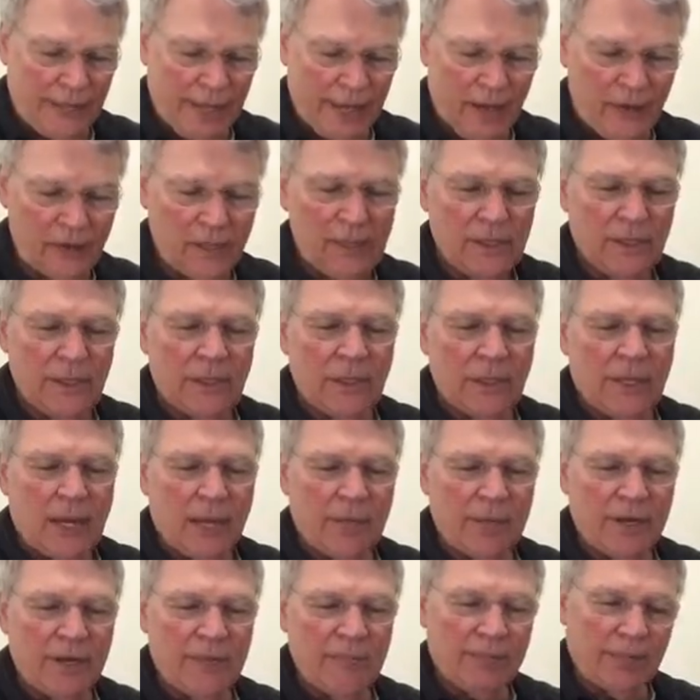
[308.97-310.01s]
Now,
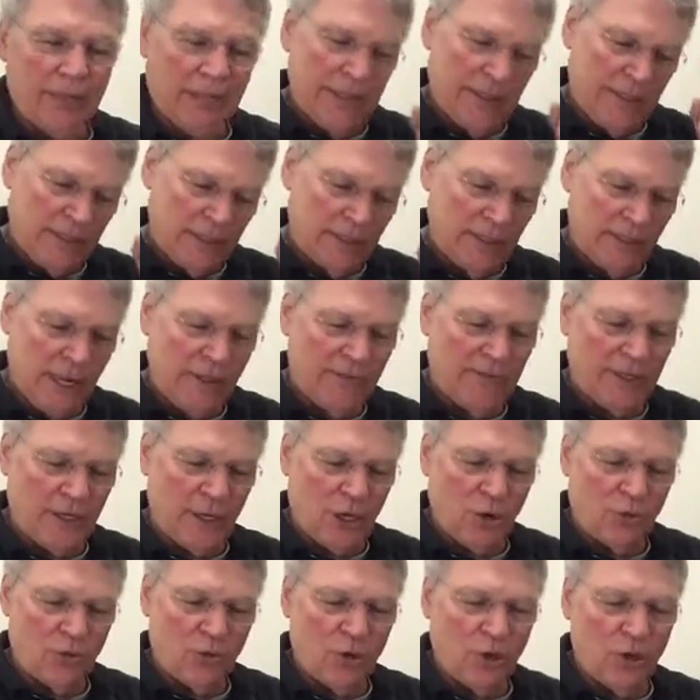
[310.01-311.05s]
I'm going to play the
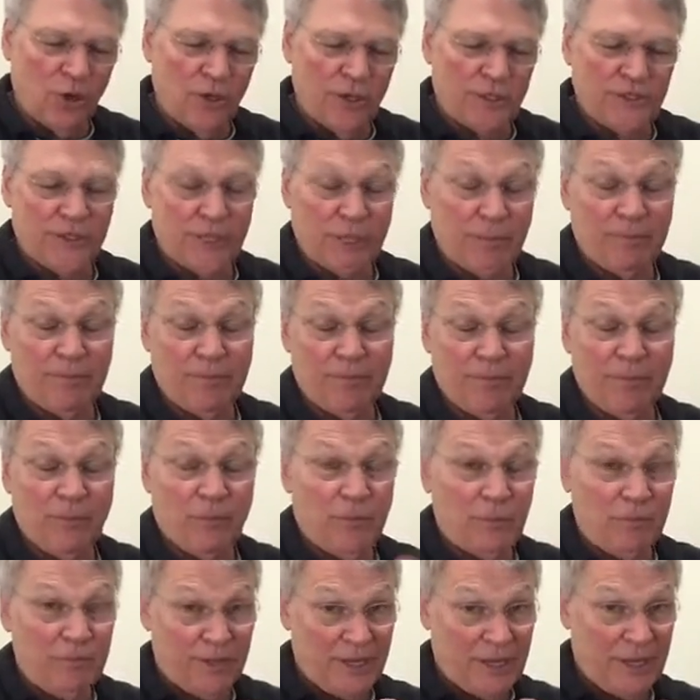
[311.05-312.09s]
7-note roll, except it
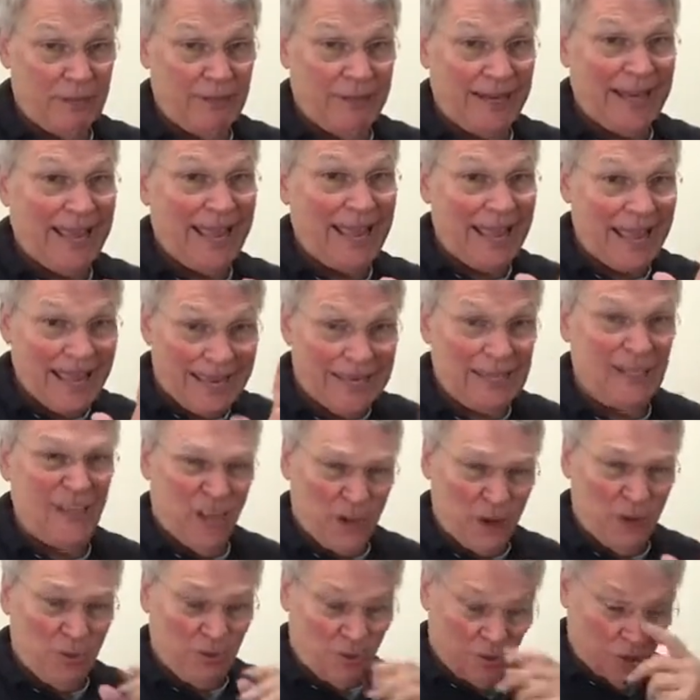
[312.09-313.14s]
will become an
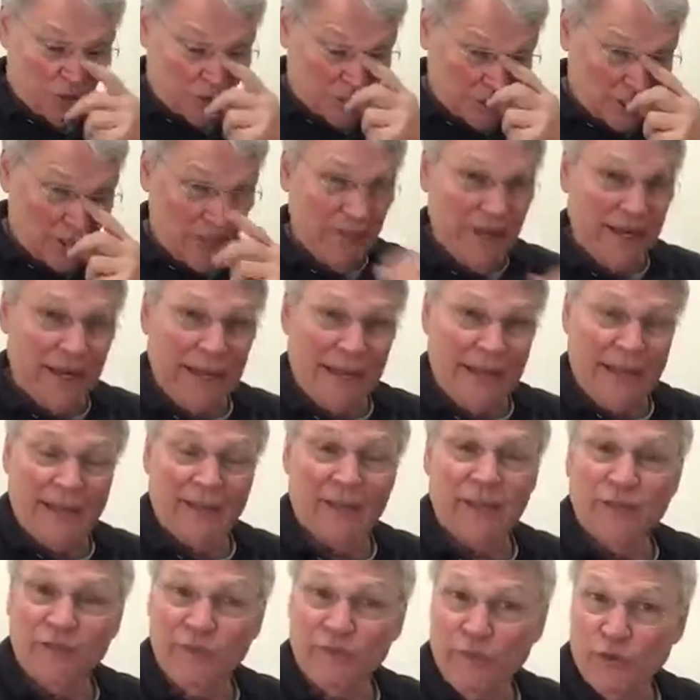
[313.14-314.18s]
8-note roll because I'm going to
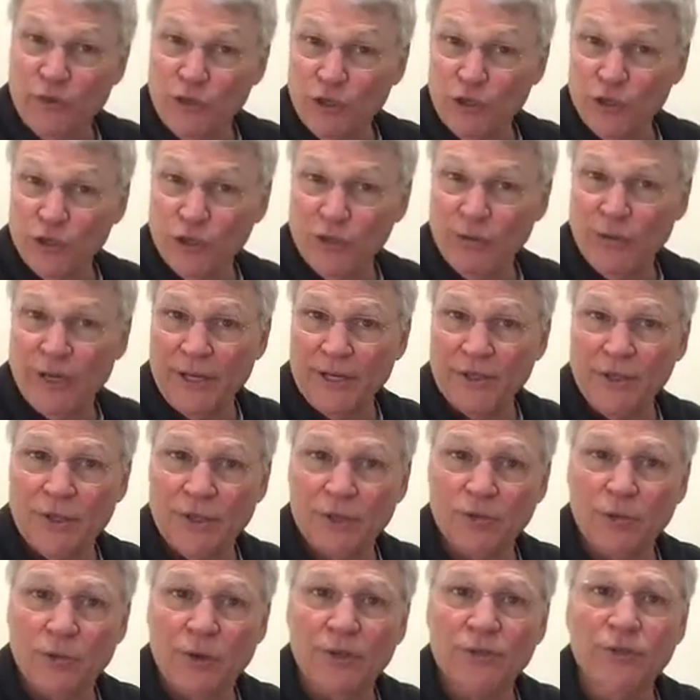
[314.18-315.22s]
add the first string. So
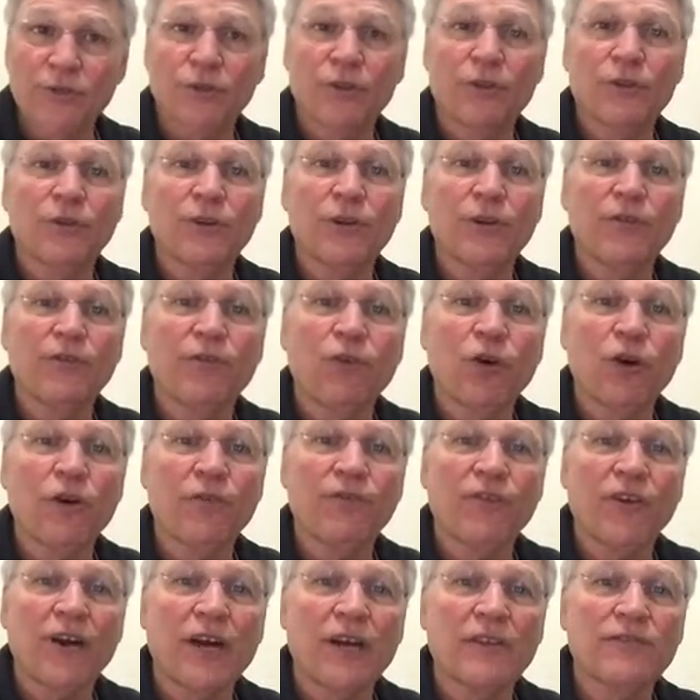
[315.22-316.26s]
it's 1, 2, 3, 4,
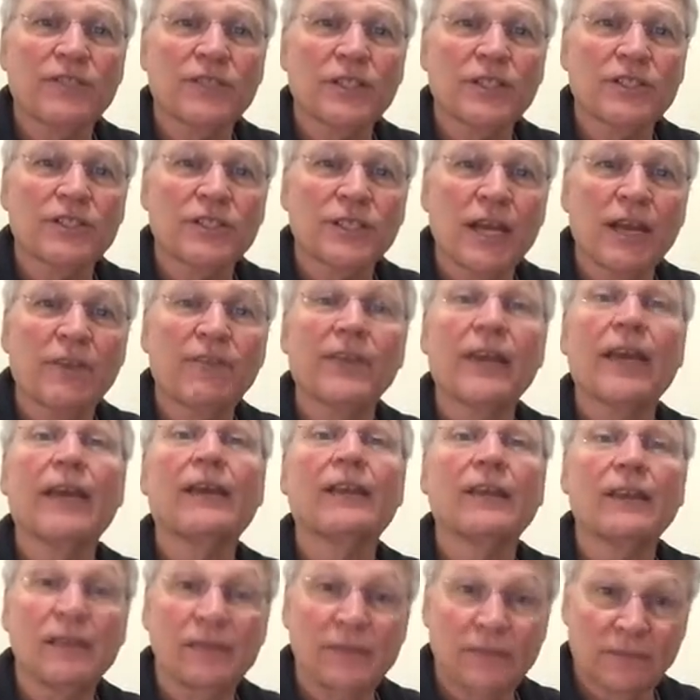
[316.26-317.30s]
5, 6, 7,
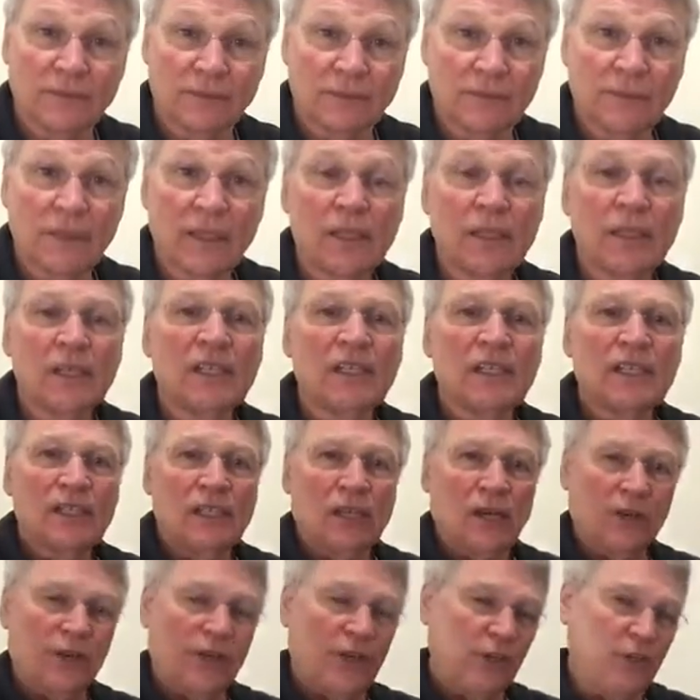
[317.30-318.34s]

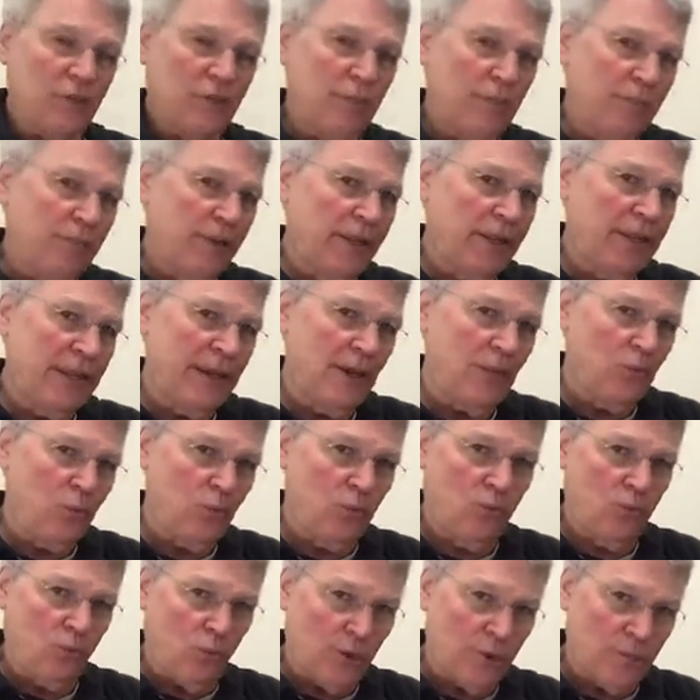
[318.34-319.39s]
8. Okay, so I'm going to play
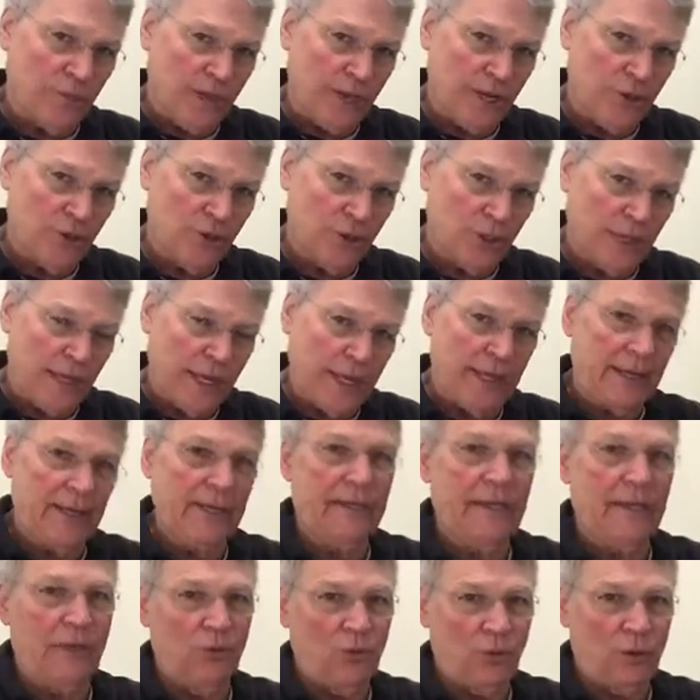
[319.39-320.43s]
that one measure of that
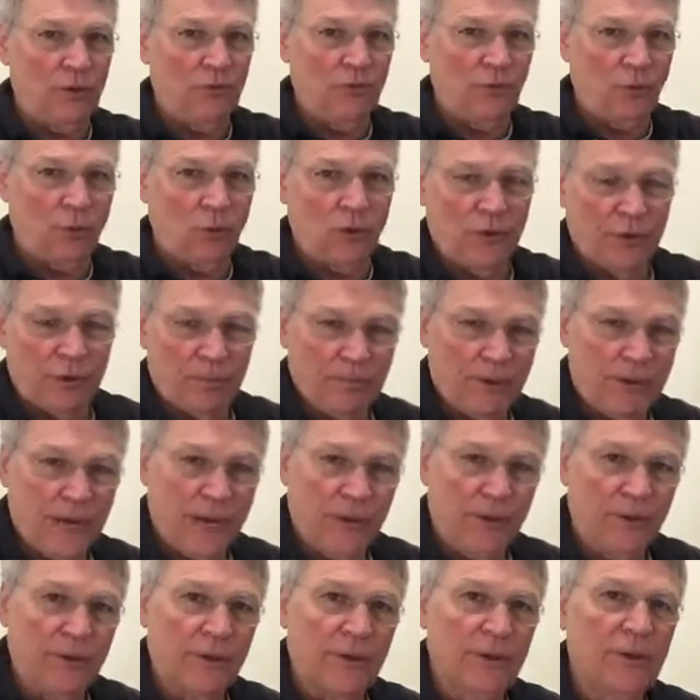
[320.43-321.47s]
and then one forward and
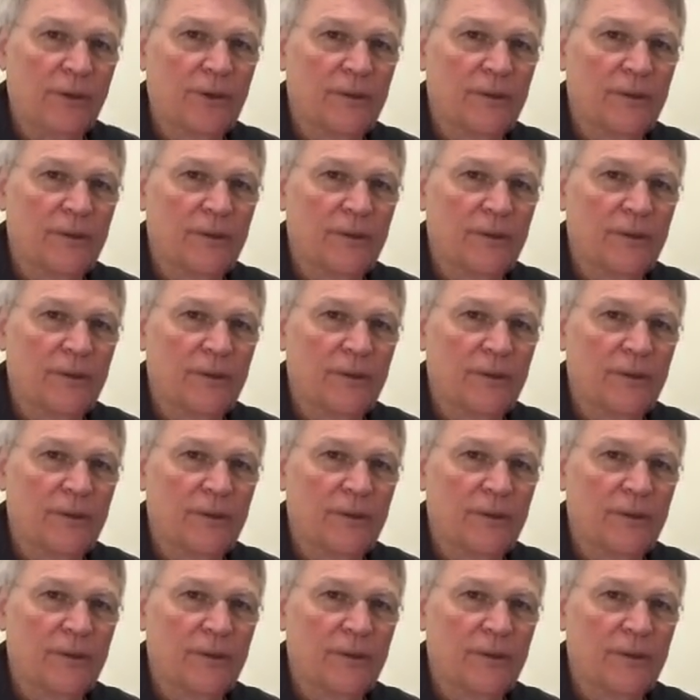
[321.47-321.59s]
backward.